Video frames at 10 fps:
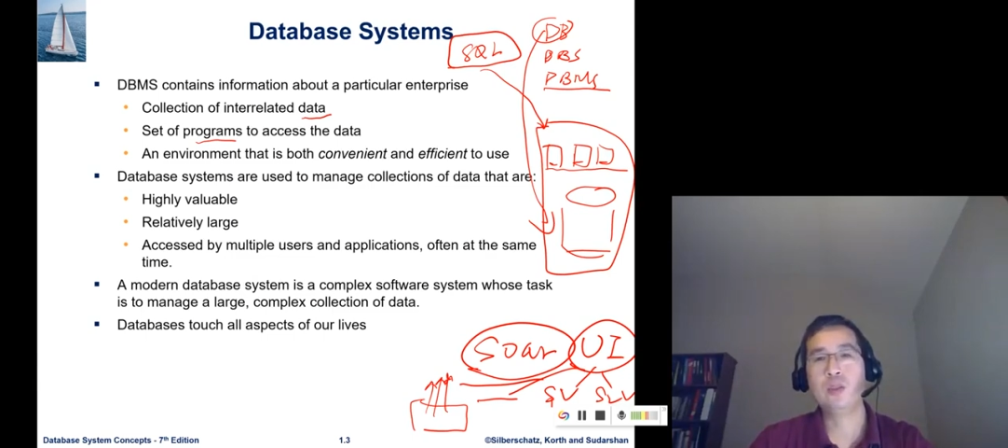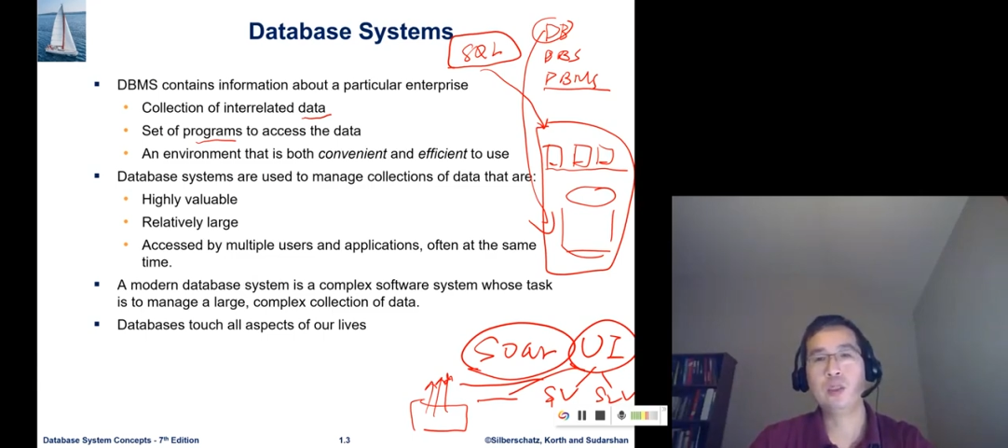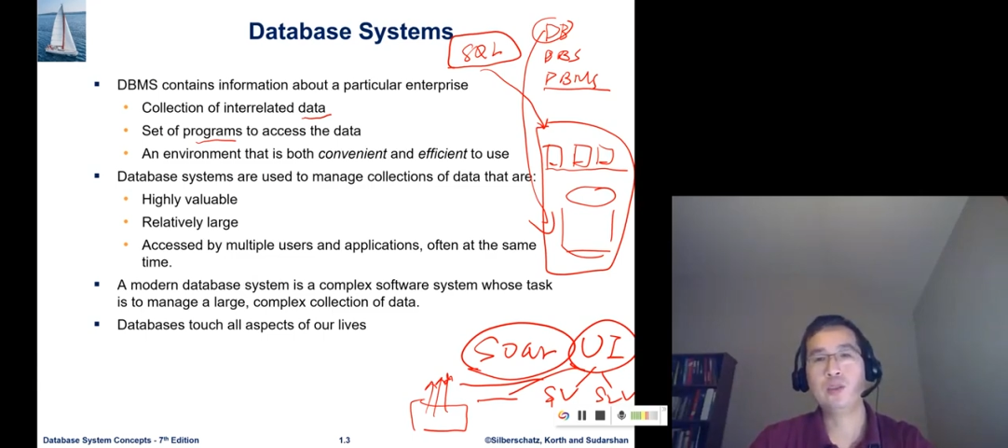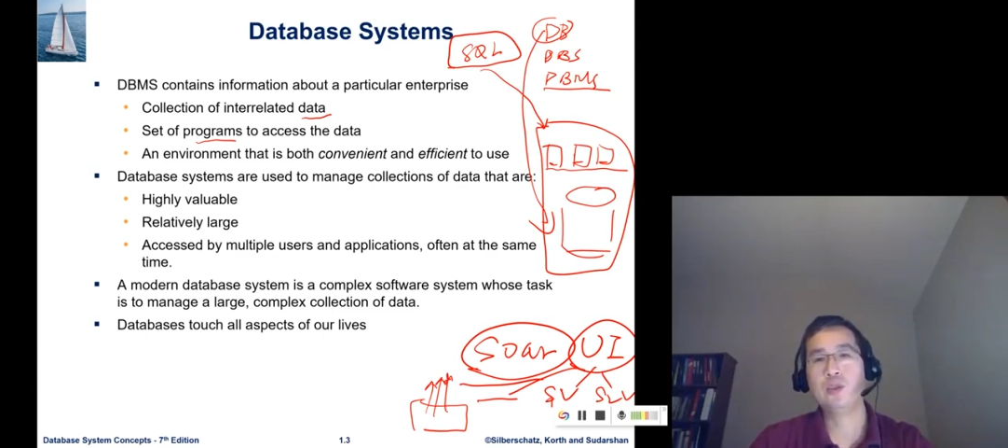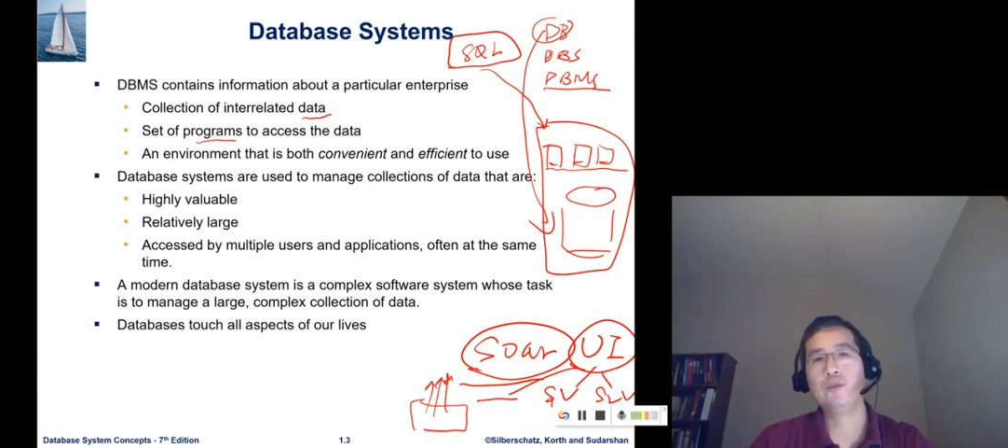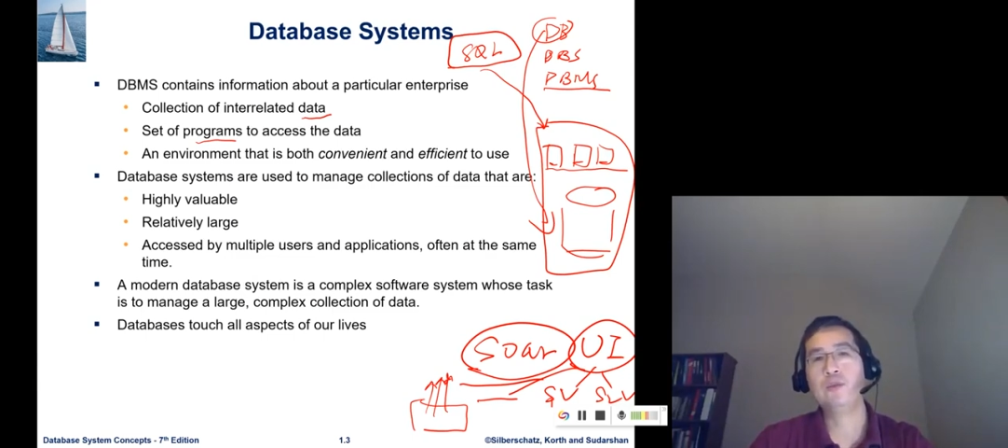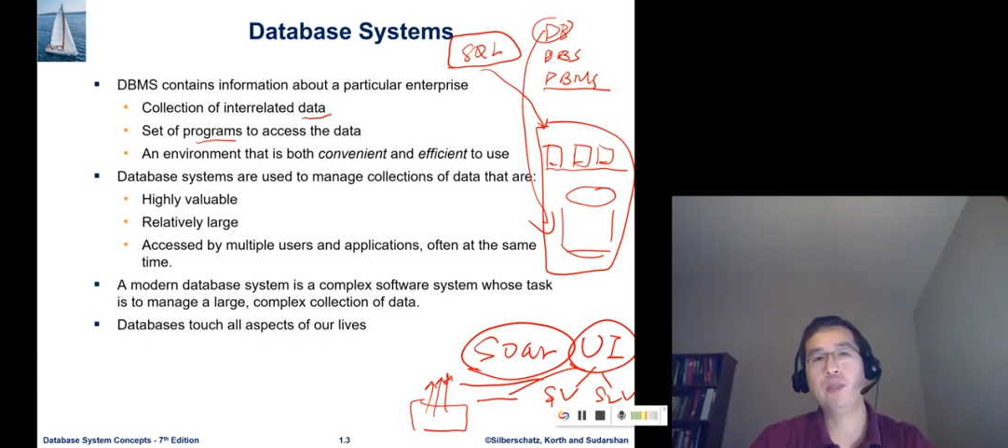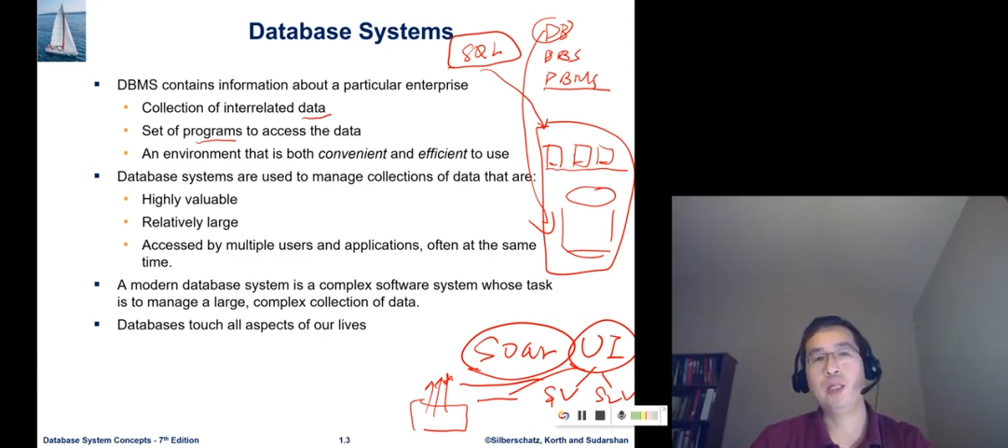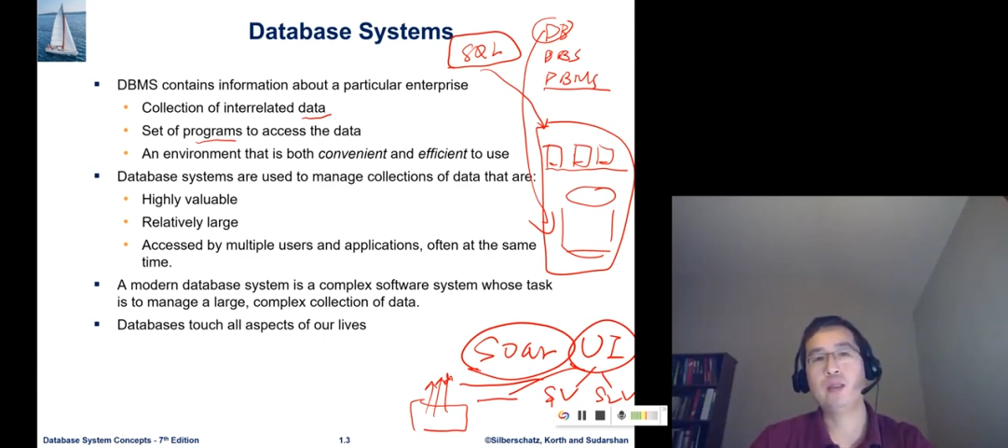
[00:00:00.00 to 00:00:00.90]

It's just a